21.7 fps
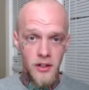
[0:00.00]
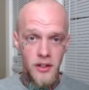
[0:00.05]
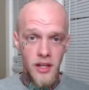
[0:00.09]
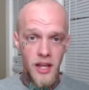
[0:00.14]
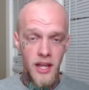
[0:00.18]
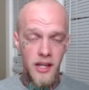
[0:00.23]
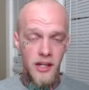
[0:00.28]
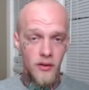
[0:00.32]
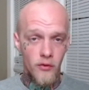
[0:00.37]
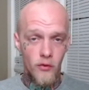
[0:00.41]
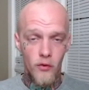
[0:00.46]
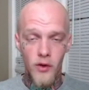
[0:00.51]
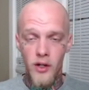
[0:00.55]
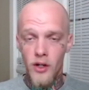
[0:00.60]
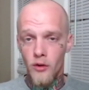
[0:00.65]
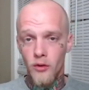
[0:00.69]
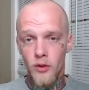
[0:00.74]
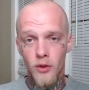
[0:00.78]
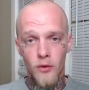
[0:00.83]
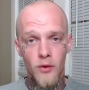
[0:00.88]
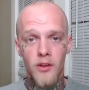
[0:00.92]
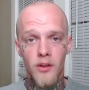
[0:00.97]
And if we don't
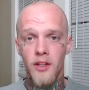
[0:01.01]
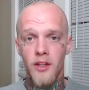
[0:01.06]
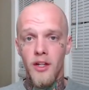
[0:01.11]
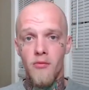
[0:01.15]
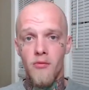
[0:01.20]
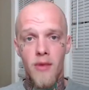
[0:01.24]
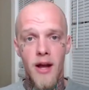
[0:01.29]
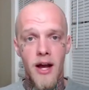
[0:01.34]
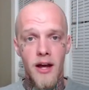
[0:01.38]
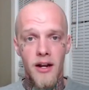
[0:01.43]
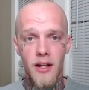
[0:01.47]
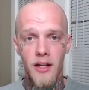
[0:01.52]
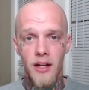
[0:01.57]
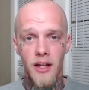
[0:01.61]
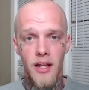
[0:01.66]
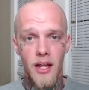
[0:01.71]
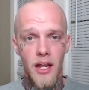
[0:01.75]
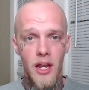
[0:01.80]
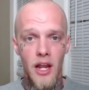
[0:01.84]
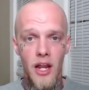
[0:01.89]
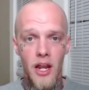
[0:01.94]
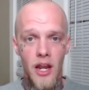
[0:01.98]
do anything about it,
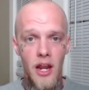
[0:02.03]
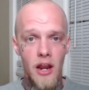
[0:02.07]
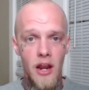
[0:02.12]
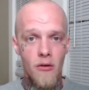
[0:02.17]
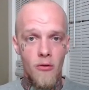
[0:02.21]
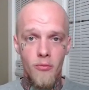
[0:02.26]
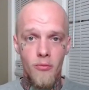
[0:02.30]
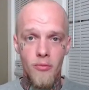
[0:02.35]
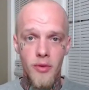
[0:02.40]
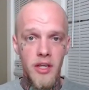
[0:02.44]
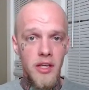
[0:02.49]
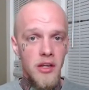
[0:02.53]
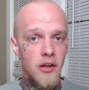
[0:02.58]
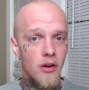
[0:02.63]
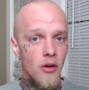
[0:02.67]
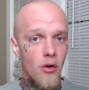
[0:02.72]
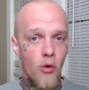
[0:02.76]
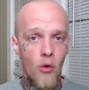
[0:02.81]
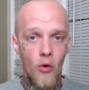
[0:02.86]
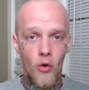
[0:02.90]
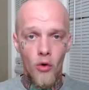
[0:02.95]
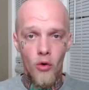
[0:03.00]
it will be
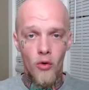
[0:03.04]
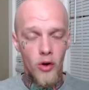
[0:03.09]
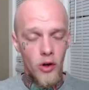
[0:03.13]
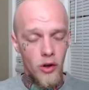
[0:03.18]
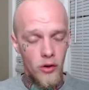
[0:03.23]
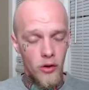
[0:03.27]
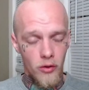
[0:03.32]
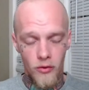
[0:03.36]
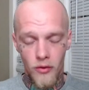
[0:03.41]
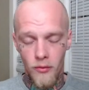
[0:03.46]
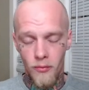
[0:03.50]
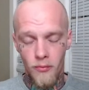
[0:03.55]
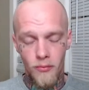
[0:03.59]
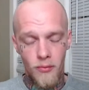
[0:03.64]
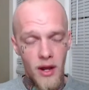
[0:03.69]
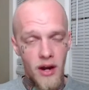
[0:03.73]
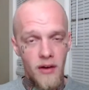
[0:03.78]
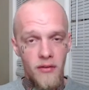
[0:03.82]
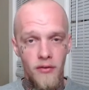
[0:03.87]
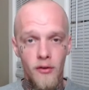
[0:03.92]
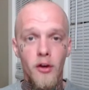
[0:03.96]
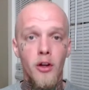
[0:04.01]

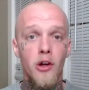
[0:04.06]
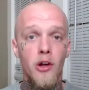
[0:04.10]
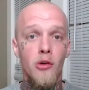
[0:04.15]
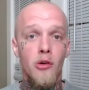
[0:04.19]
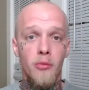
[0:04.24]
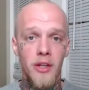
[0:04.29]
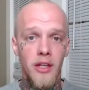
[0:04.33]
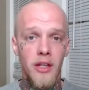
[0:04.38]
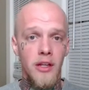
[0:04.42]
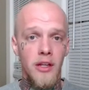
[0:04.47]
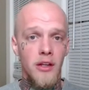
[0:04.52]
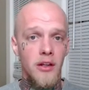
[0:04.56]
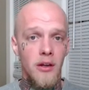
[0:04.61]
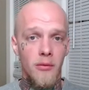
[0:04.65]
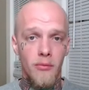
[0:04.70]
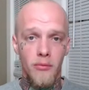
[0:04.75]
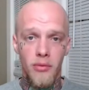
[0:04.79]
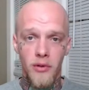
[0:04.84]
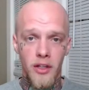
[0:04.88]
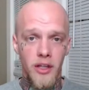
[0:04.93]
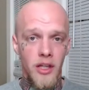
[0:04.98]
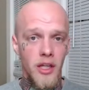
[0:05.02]
pedophilia will be
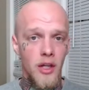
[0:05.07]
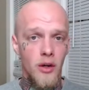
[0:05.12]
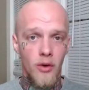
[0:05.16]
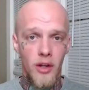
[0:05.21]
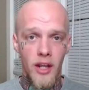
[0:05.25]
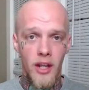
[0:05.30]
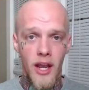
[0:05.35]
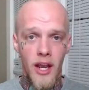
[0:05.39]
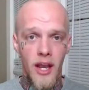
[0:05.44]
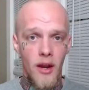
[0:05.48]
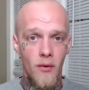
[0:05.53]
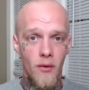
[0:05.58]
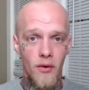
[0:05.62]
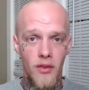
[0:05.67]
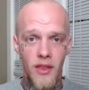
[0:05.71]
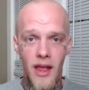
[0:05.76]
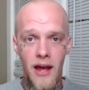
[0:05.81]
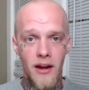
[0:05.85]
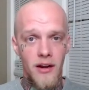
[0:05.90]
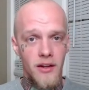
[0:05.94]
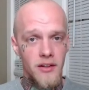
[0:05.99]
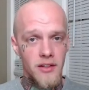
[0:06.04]
completely okay
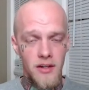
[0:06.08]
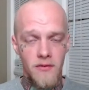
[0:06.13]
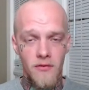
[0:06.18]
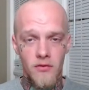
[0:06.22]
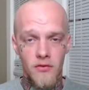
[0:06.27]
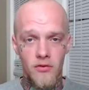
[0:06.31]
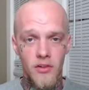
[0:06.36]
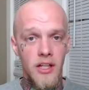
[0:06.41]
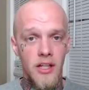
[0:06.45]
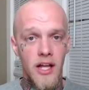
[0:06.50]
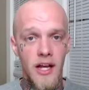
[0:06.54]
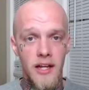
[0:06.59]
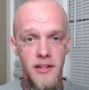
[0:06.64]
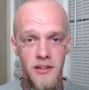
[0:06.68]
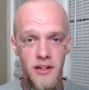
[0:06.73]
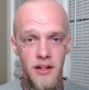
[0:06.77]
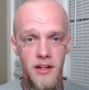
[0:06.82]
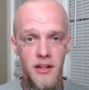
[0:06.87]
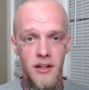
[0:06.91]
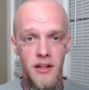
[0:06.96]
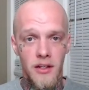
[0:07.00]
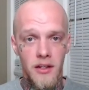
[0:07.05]
without us even realizing
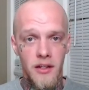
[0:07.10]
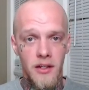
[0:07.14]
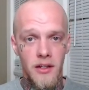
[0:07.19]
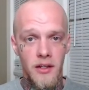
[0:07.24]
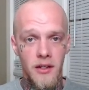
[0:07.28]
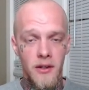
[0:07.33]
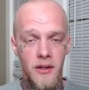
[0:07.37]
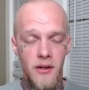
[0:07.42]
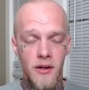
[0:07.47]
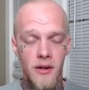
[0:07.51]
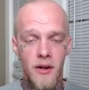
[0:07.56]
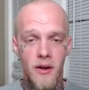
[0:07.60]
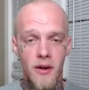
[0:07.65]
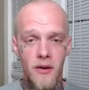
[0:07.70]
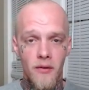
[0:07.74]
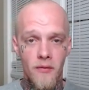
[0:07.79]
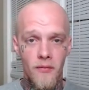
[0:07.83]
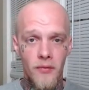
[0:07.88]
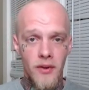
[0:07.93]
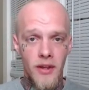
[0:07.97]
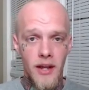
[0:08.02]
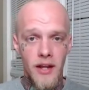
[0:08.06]
it.
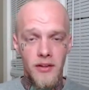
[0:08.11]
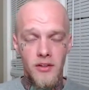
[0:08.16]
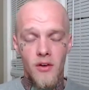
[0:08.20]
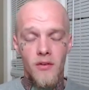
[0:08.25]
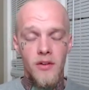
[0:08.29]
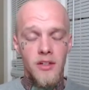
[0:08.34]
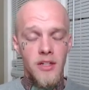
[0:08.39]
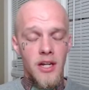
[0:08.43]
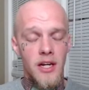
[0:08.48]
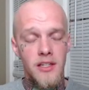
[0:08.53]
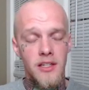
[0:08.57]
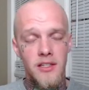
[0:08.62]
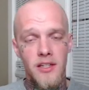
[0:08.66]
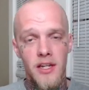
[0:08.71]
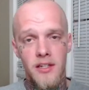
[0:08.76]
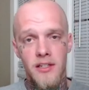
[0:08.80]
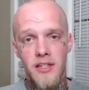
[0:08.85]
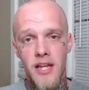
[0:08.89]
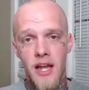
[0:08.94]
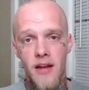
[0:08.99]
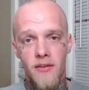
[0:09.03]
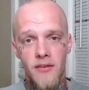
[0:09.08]
As always, guys, stay
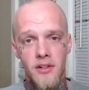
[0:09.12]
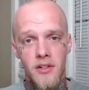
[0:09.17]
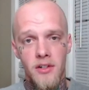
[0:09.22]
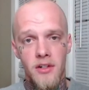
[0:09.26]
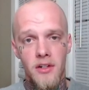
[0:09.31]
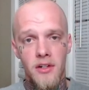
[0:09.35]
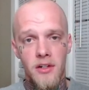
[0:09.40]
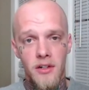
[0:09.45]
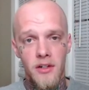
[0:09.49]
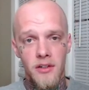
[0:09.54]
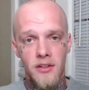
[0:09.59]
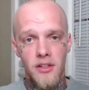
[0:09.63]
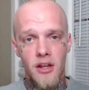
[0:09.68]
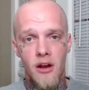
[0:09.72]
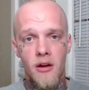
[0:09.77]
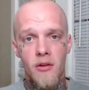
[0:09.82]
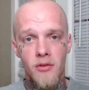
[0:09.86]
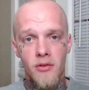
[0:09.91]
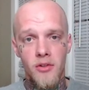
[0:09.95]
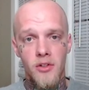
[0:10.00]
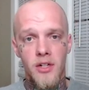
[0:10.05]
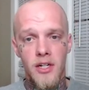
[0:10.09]
savage. Tell me
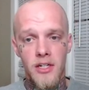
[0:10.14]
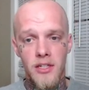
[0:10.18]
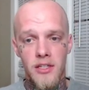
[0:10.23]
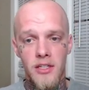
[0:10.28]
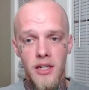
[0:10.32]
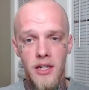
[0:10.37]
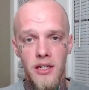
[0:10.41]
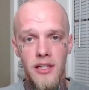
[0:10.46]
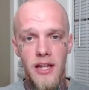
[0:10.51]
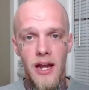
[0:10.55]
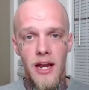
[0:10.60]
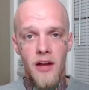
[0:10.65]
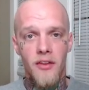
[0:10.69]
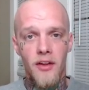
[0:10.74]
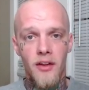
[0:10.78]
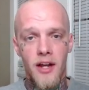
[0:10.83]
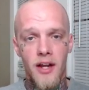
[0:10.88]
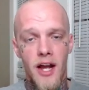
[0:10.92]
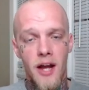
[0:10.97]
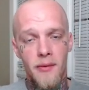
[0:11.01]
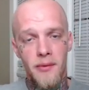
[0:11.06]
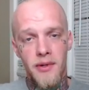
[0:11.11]
what you guys think down in the
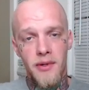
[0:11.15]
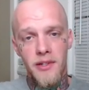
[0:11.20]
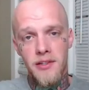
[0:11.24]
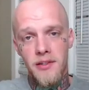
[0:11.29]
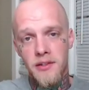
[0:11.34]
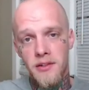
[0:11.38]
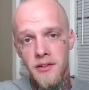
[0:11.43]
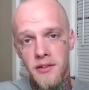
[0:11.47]
comments.